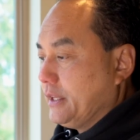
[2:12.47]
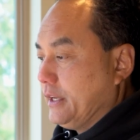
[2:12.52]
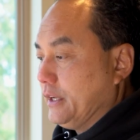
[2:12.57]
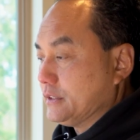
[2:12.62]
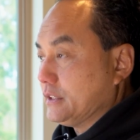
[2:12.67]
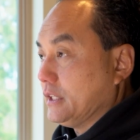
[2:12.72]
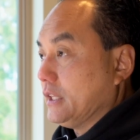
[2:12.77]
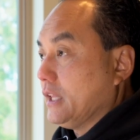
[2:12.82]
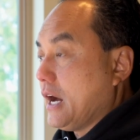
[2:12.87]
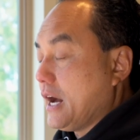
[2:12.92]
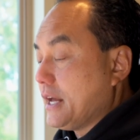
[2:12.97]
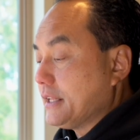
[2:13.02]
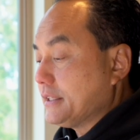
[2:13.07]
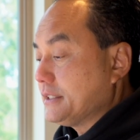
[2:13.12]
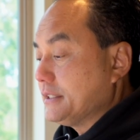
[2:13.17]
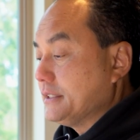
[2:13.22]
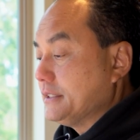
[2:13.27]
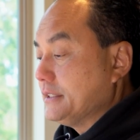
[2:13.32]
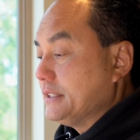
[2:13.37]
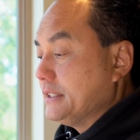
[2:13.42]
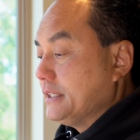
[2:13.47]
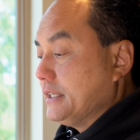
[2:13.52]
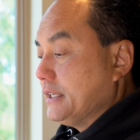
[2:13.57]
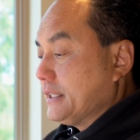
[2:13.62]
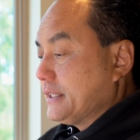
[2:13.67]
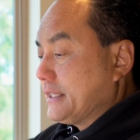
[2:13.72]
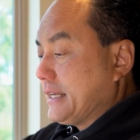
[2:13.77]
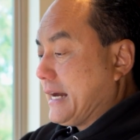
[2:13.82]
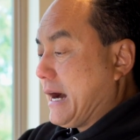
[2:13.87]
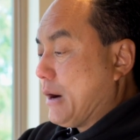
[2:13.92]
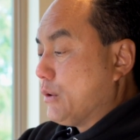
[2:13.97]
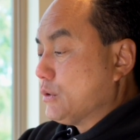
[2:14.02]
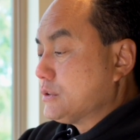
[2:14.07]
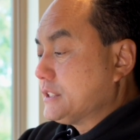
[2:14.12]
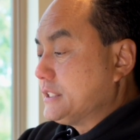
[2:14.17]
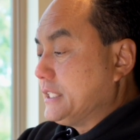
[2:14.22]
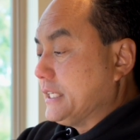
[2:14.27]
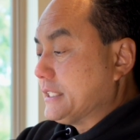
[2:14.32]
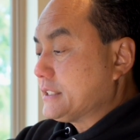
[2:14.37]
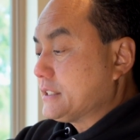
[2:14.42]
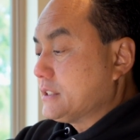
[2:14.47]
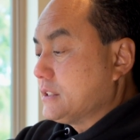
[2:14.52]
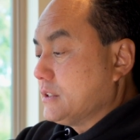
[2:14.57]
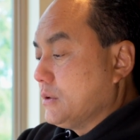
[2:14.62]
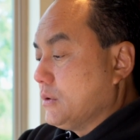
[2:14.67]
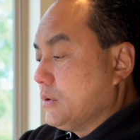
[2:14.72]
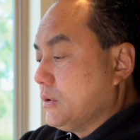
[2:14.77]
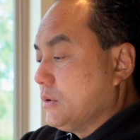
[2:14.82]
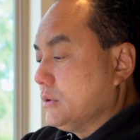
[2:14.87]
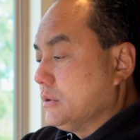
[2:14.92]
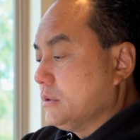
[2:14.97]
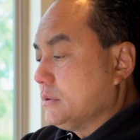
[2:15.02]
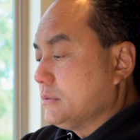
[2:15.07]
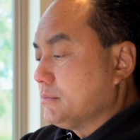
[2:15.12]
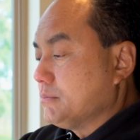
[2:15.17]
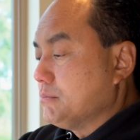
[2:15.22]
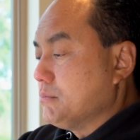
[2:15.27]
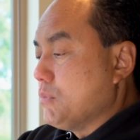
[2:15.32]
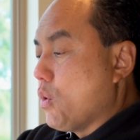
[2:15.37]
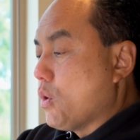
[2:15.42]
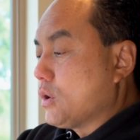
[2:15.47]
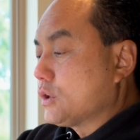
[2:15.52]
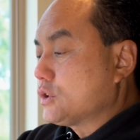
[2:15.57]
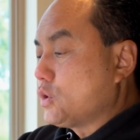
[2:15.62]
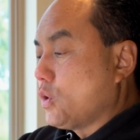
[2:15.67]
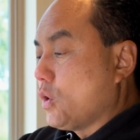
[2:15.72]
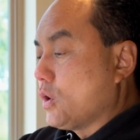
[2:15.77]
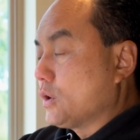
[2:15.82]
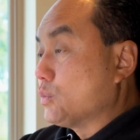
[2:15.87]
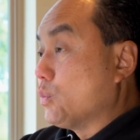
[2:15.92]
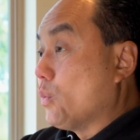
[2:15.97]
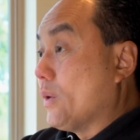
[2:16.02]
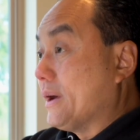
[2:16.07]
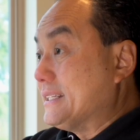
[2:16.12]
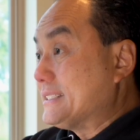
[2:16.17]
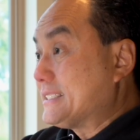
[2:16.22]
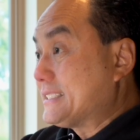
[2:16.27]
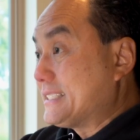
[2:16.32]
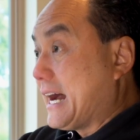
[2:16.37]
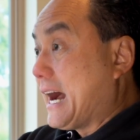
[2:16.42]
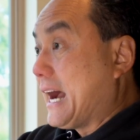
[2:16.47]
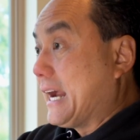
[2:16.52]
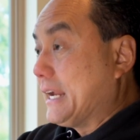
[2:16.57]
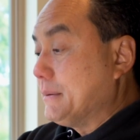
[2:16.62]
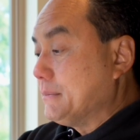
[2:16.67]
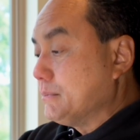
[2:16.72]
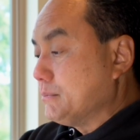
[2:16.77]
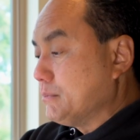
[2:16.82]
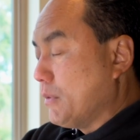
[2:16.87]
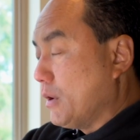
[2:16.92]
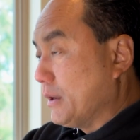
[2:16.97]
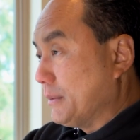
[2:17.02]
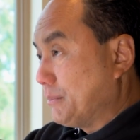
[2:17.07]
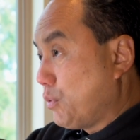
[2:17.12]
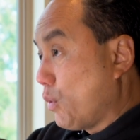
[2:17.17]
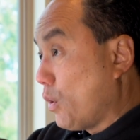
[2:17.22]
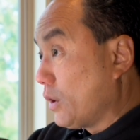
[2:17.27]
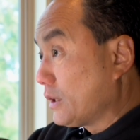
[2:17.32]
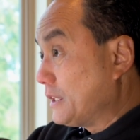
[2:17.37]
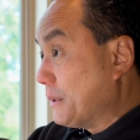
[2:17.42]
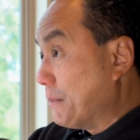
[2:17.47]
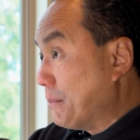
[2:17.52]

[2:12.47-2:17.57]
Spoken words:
Here's the lot. The house sits more toward one side, but toward the